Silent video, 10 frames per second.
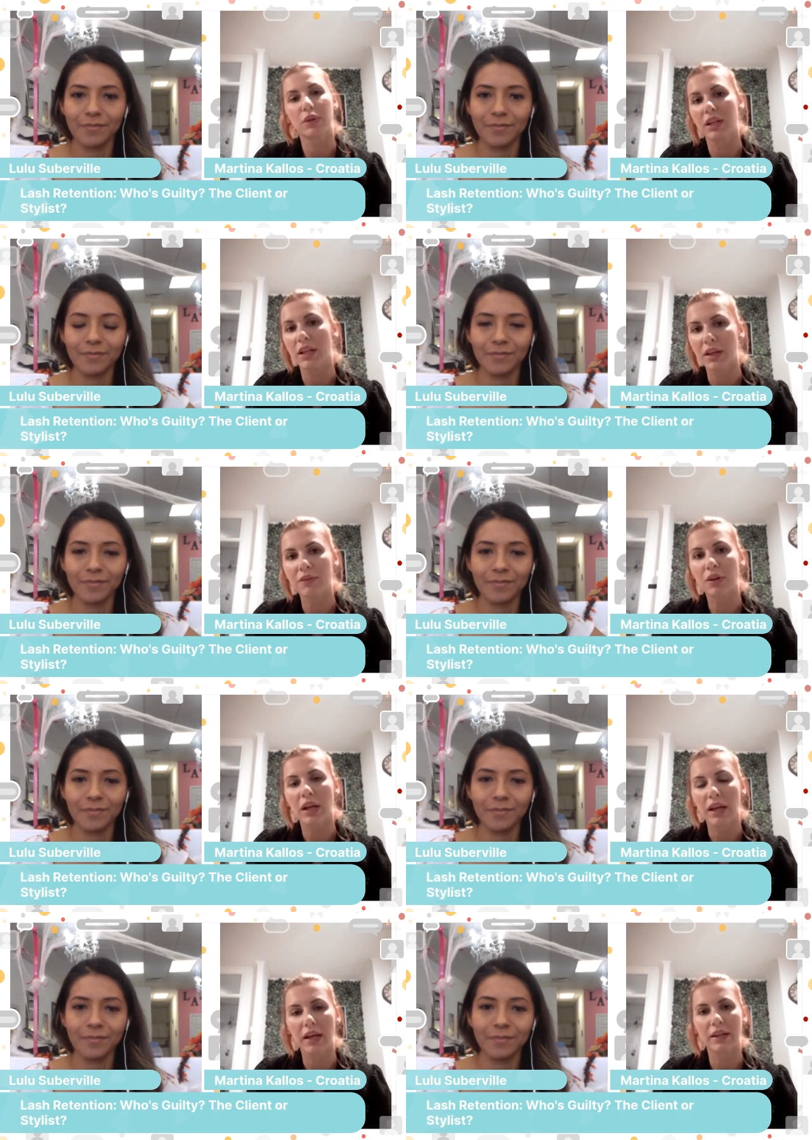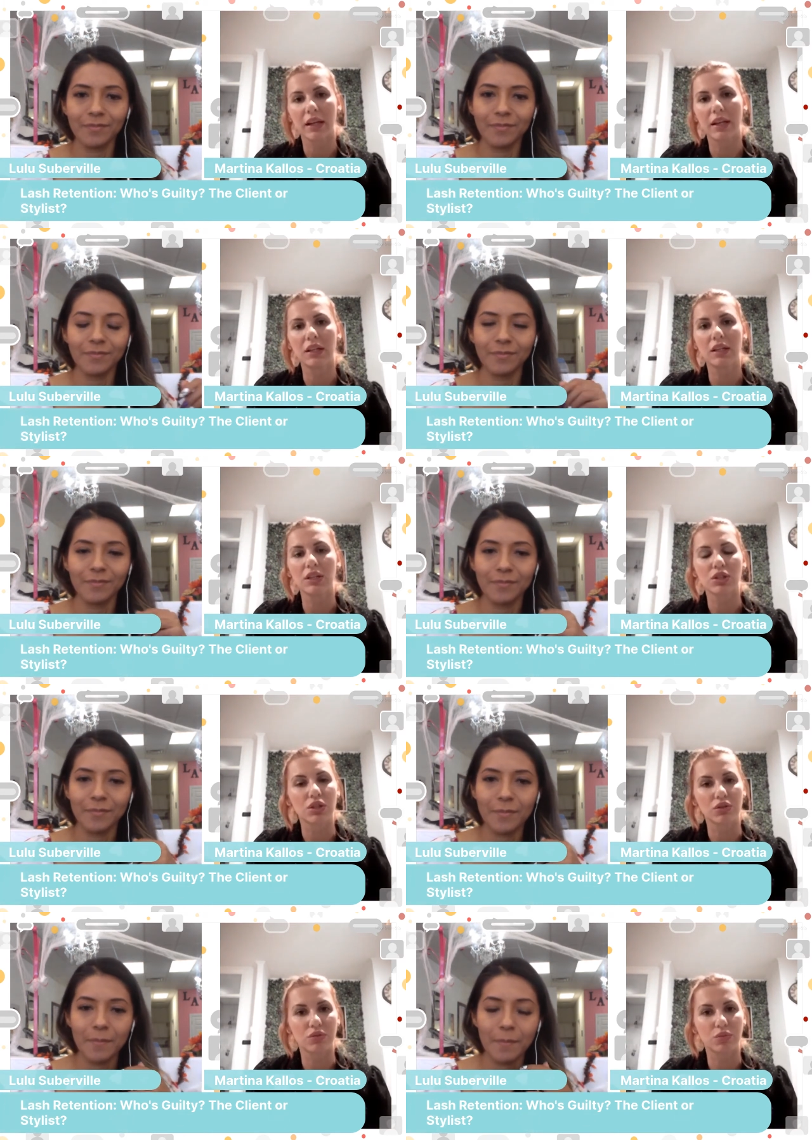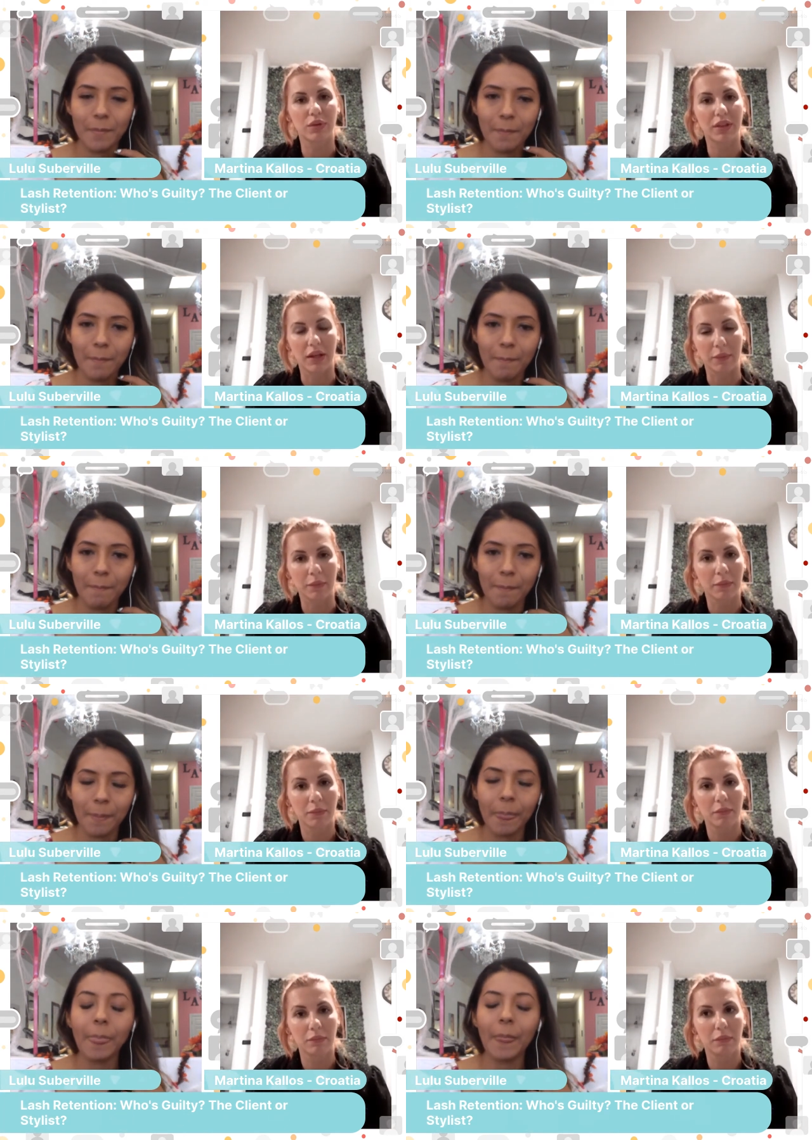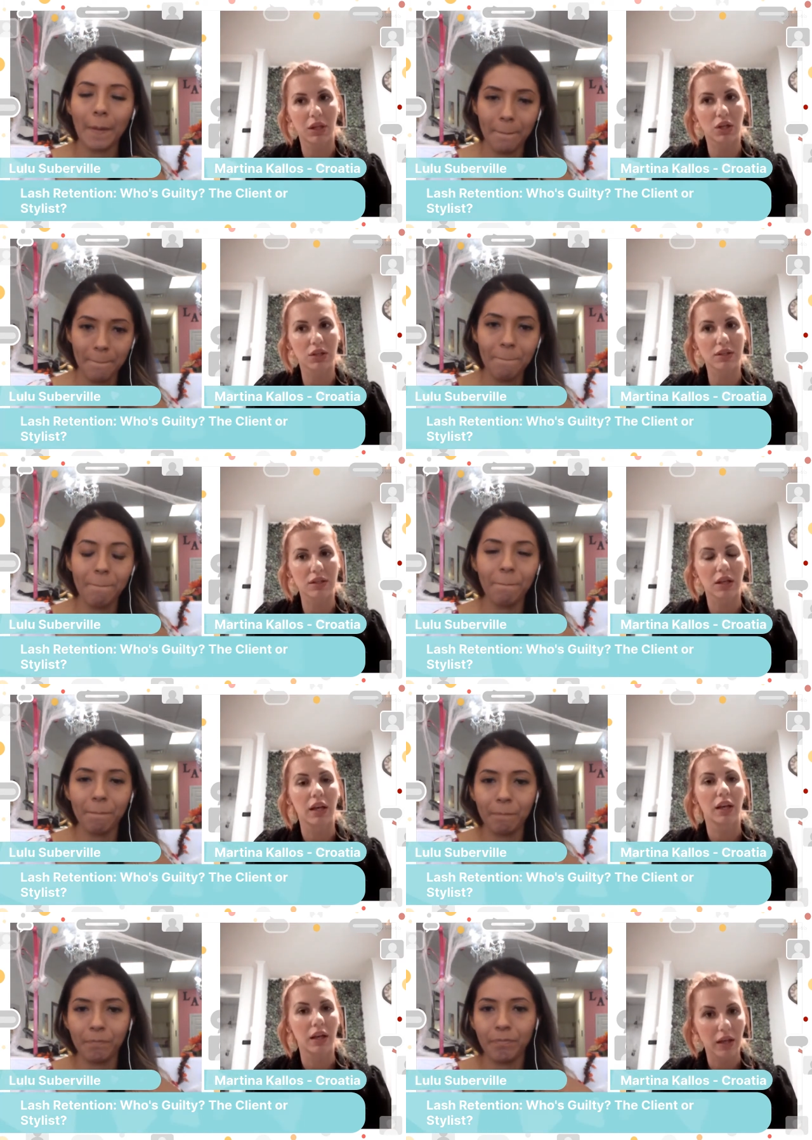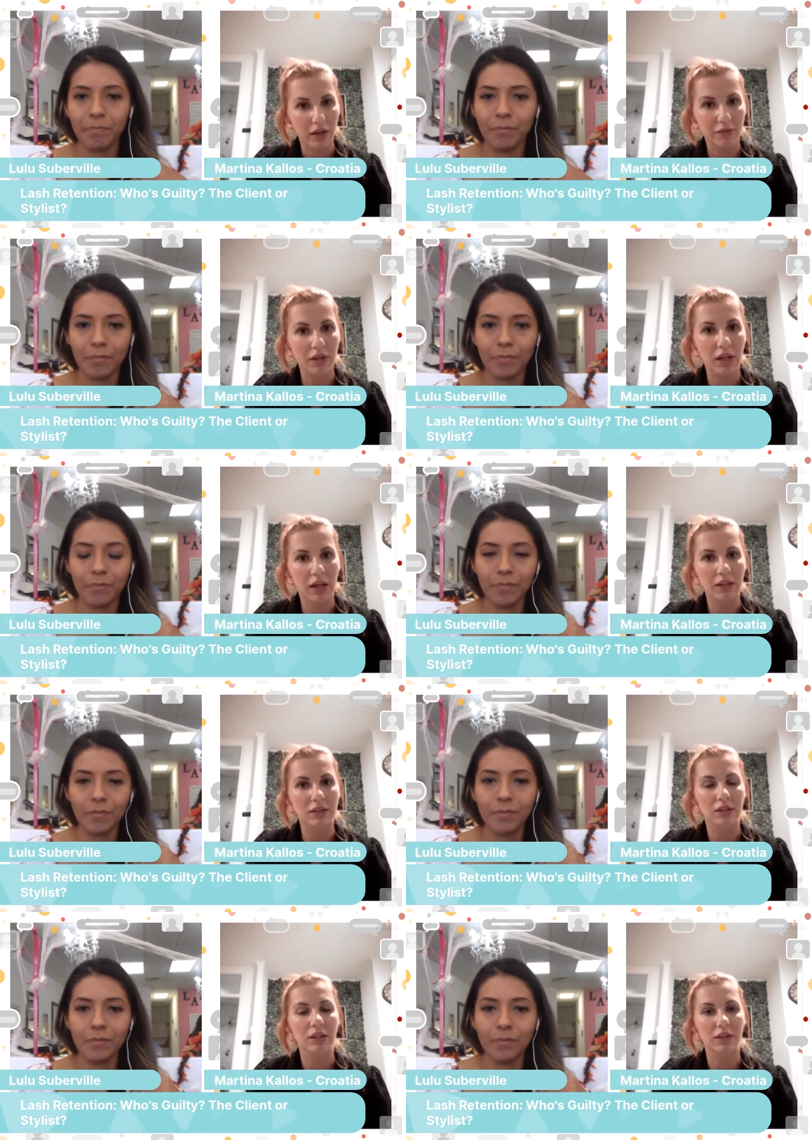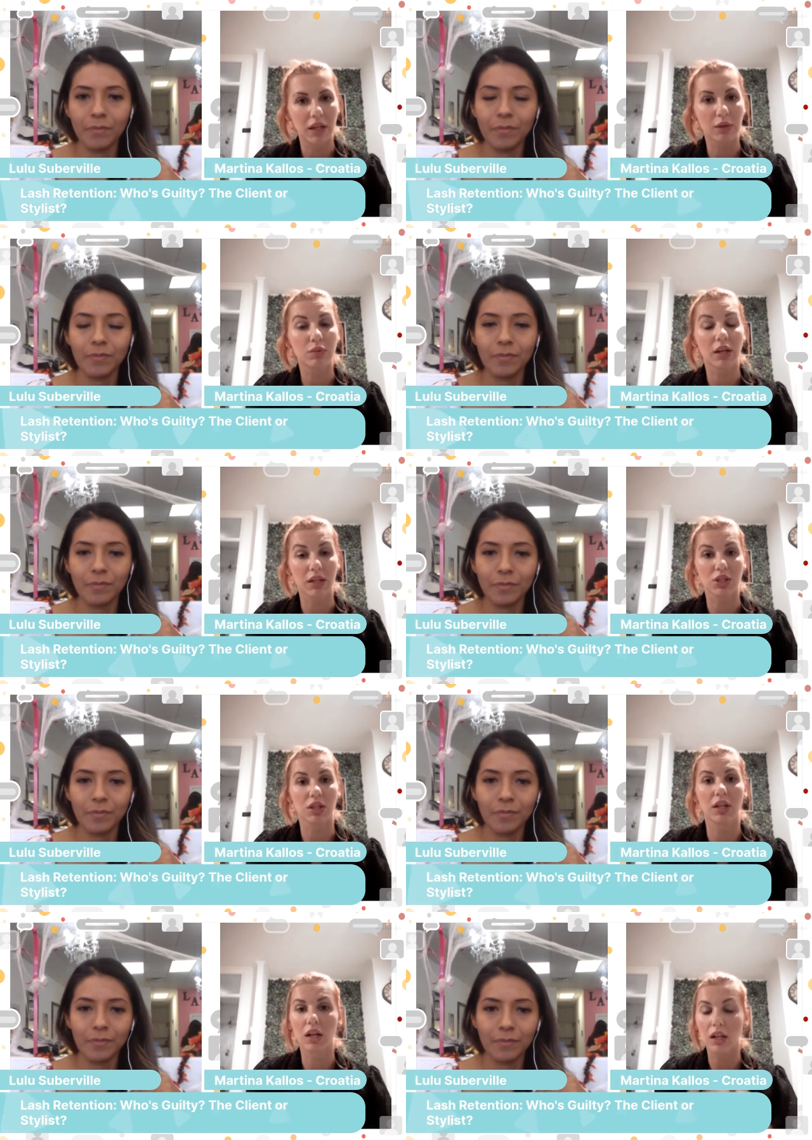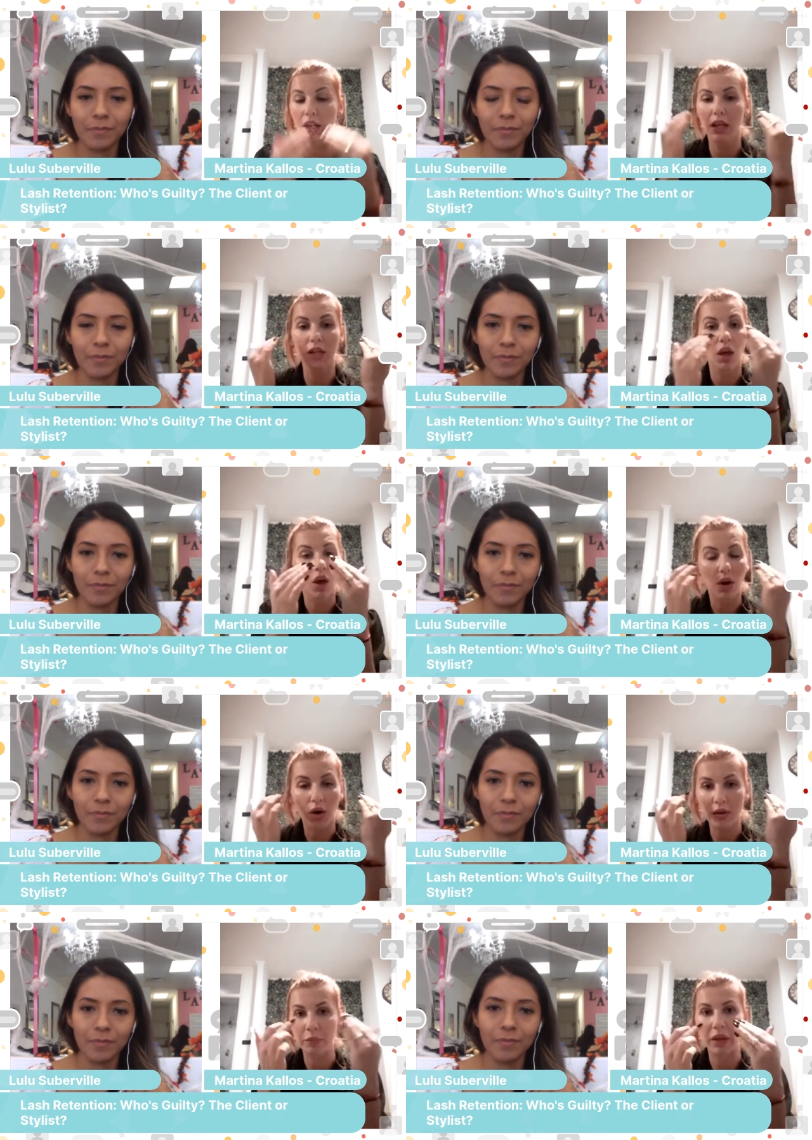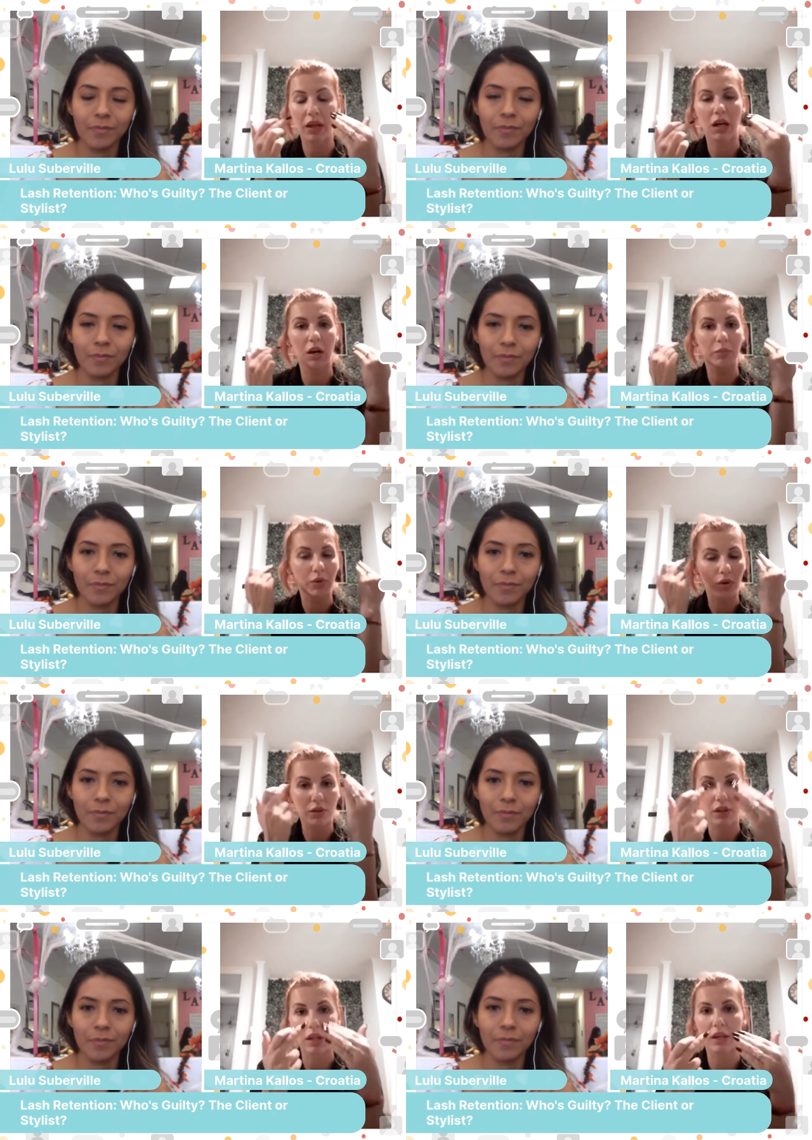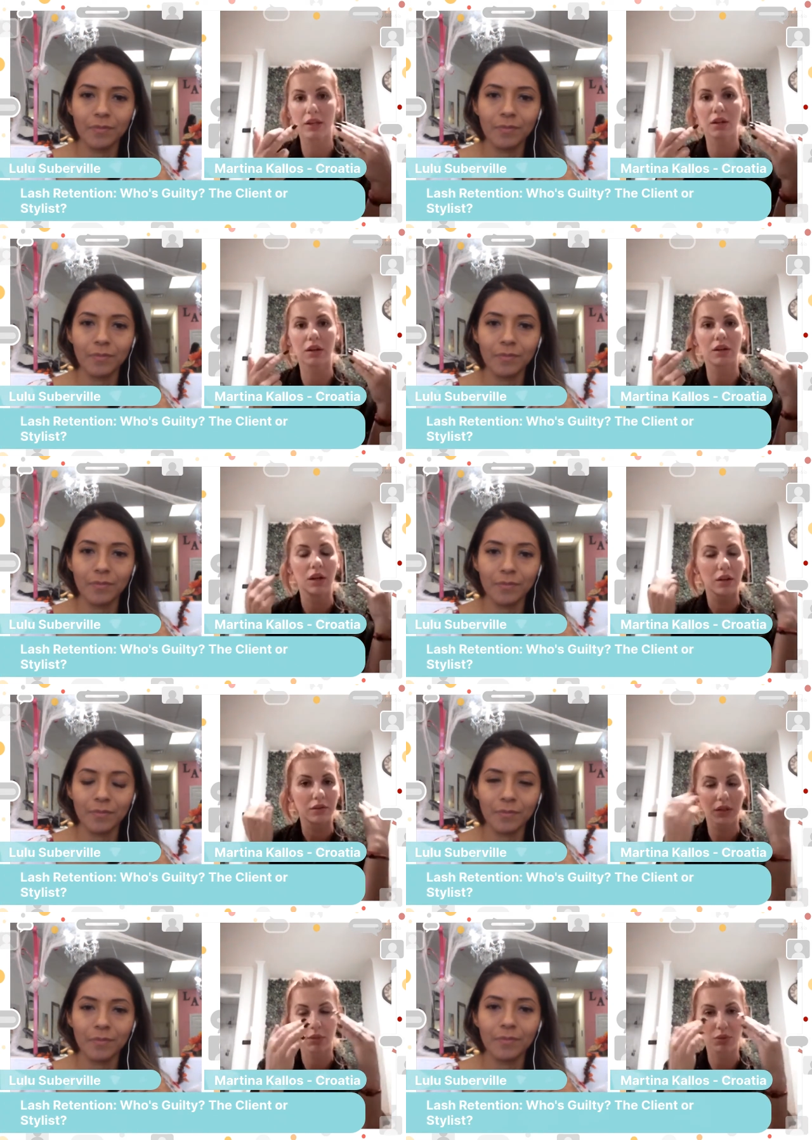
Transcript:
Speaker 1: We never had any issues with them
Speaker 2: because
Speaker 1: every night they would actually clean all the makeup, all the liner. They